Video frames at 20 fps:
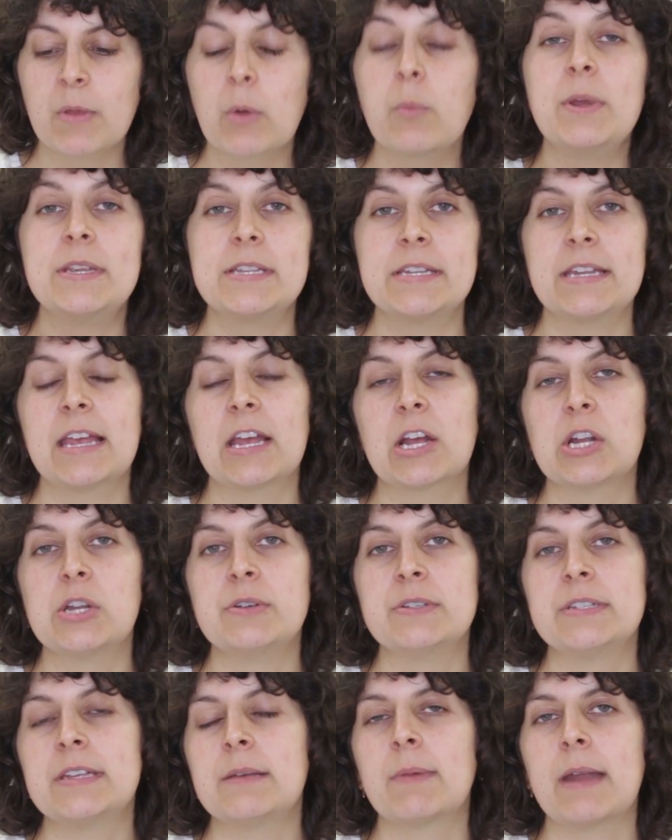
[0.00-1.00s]
we didn't
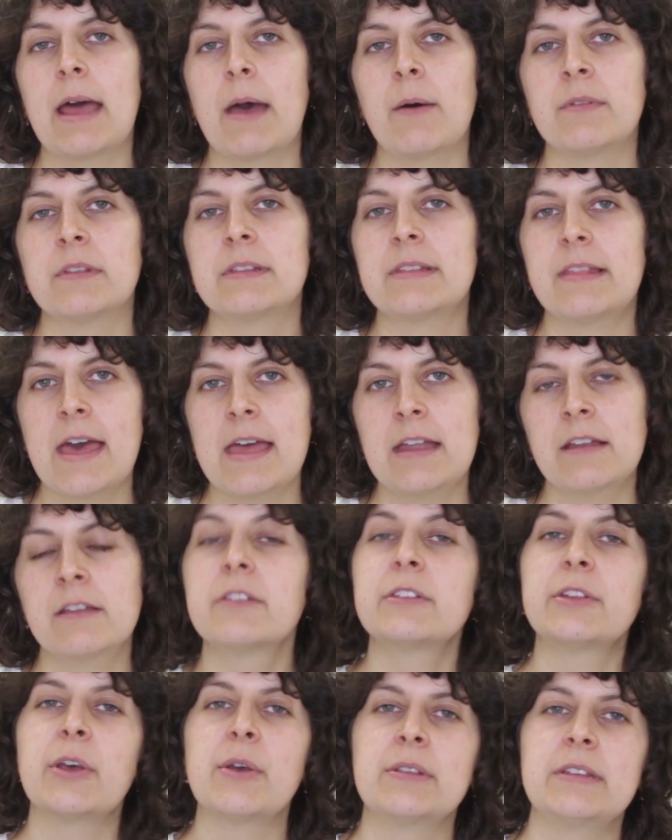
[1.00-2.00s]
include seam allowance
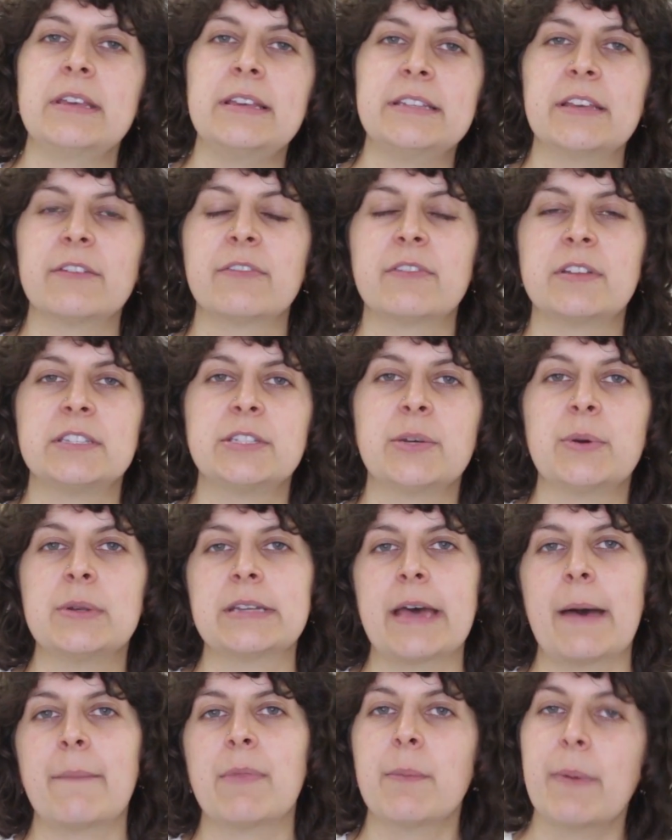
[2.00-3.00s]
then, so it was easier to
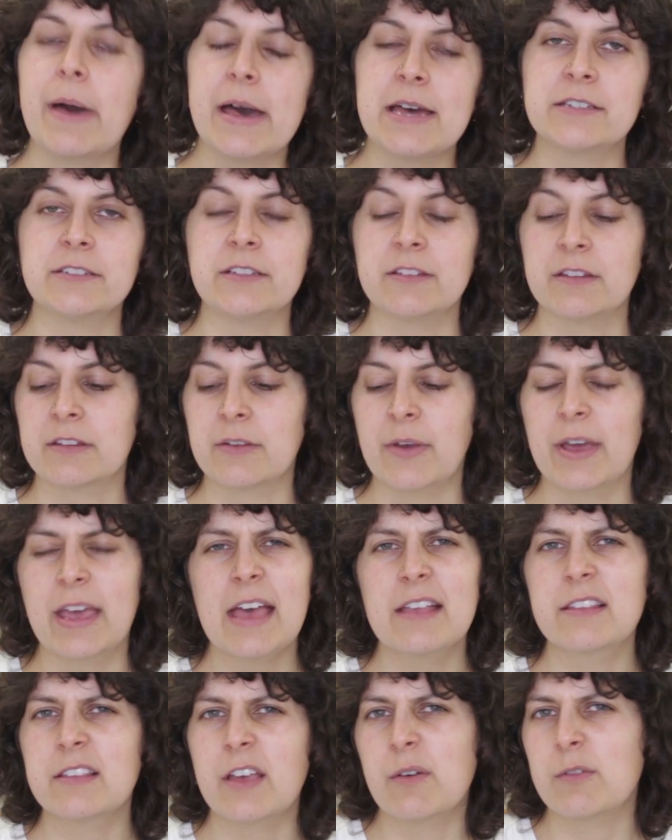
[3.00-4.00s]
adapt the pattern. So I
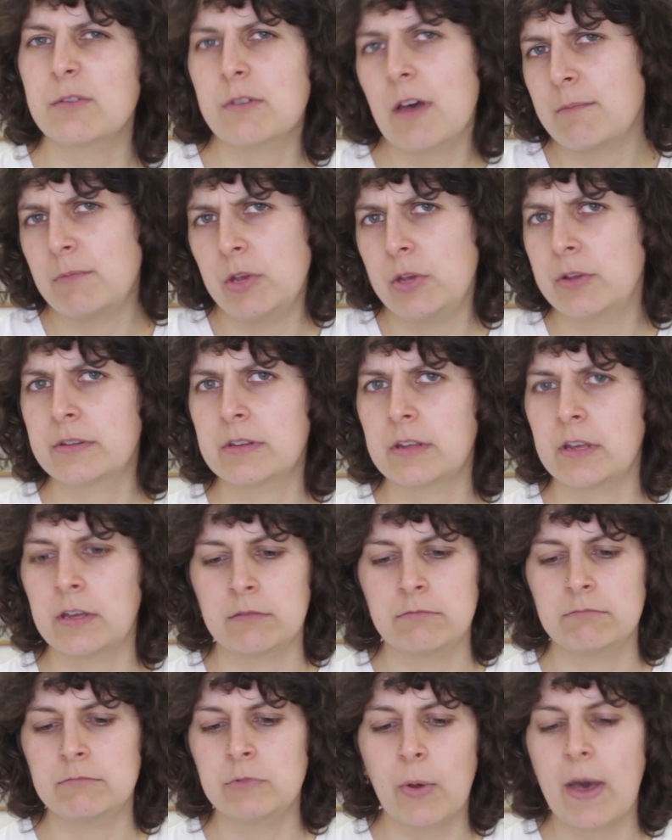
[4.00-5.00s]
guess I'm used
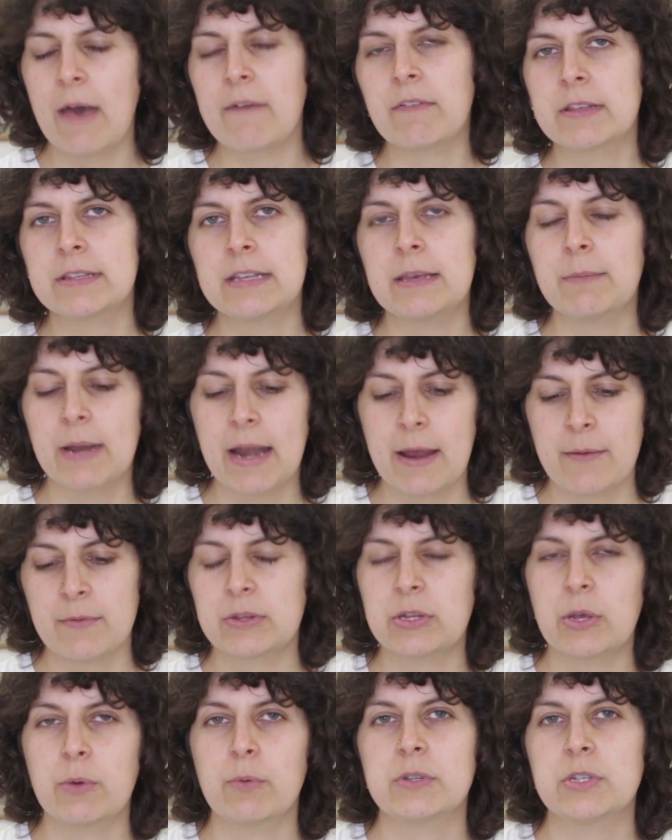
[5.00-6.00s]
to not having seam
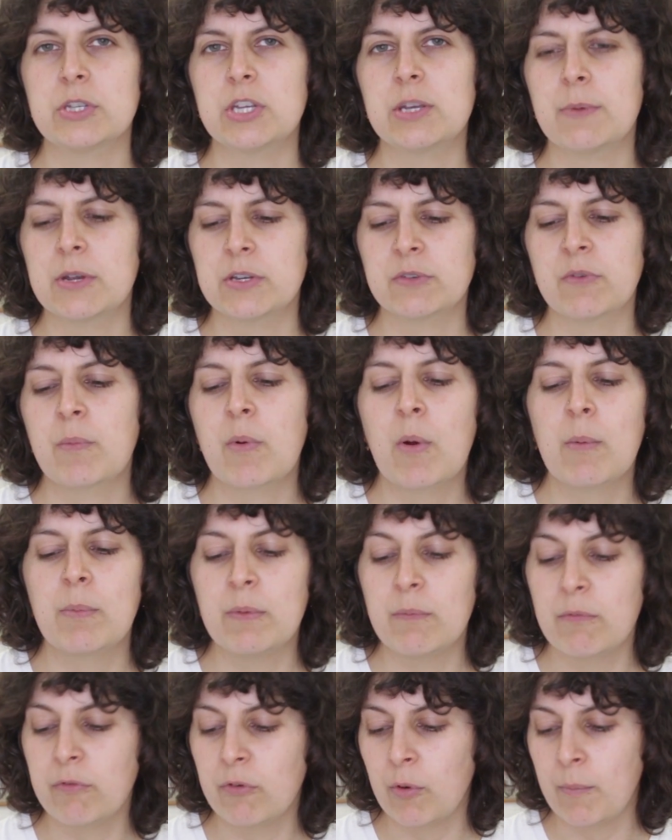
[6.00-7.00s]
allowance, so it wasn't too much of a
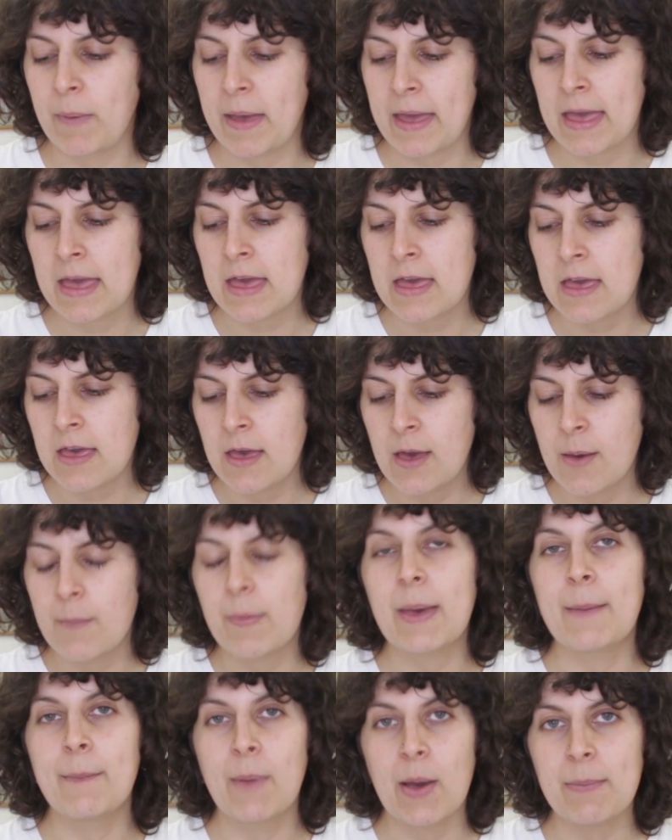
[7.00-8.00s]
problem for me,
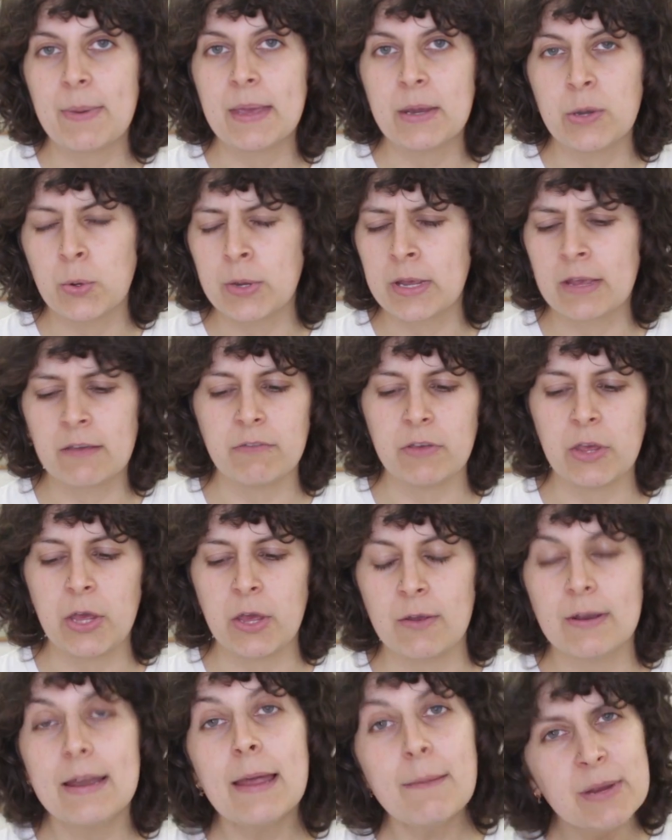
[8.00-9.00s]
but it might be annoying for
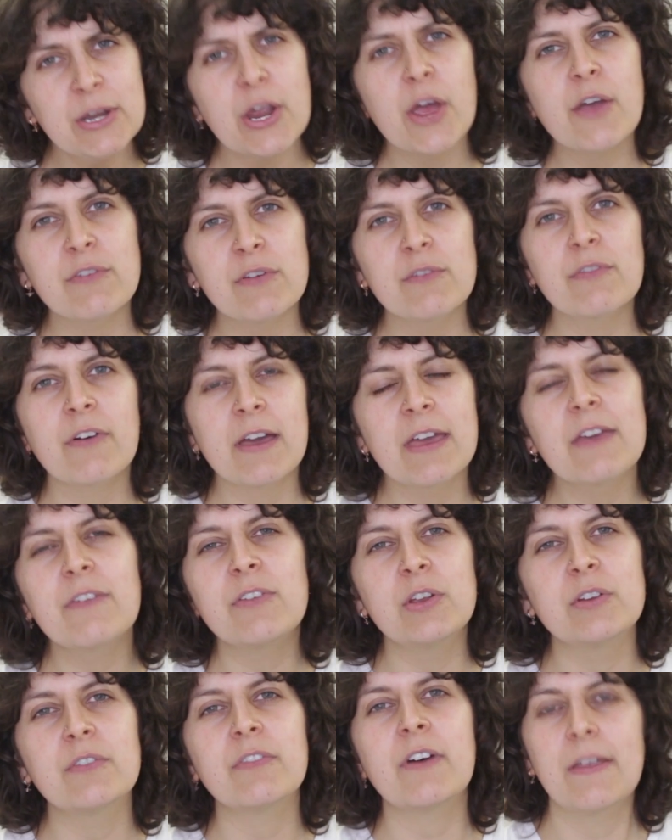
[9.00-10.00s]
you. Let me know if
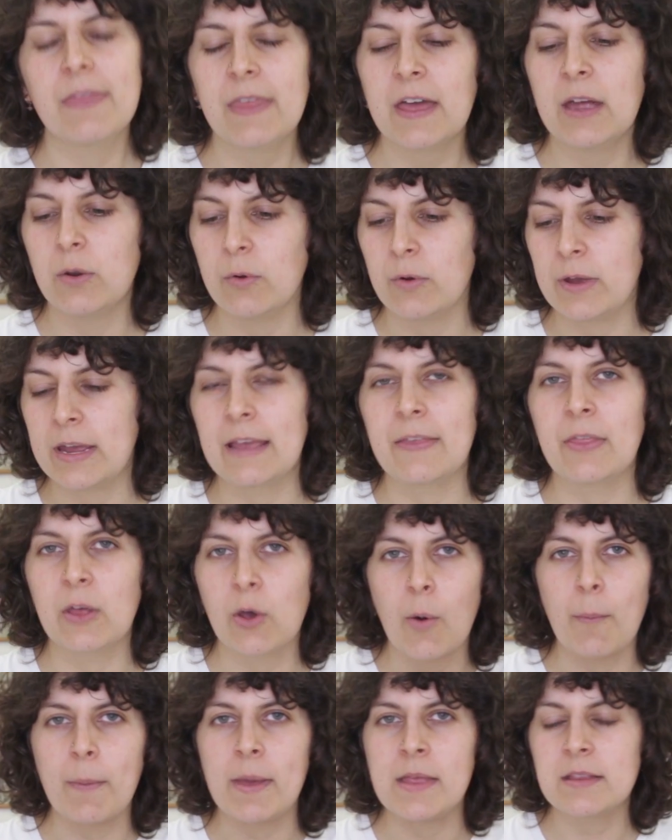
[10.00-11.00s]
you'd find that annoying in the
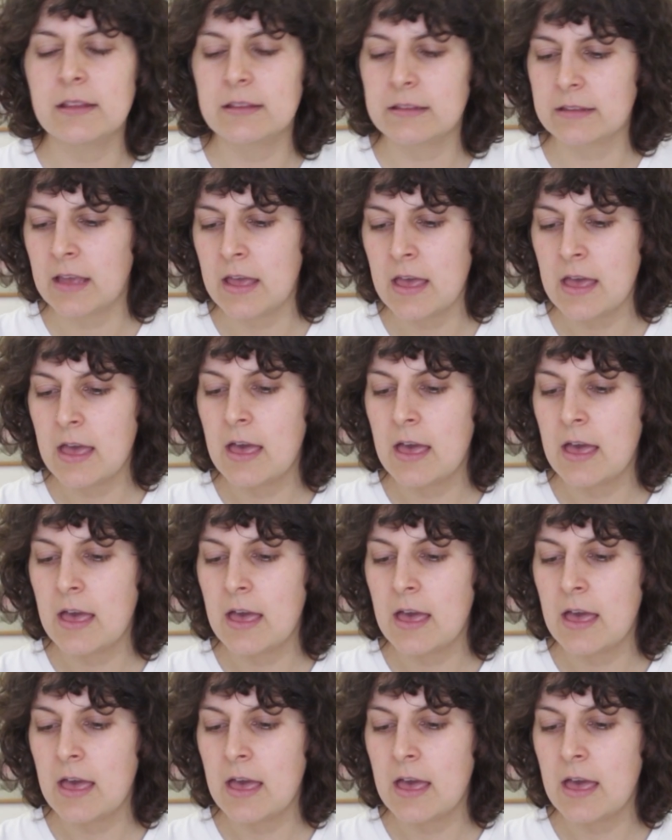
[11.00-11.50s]
comments.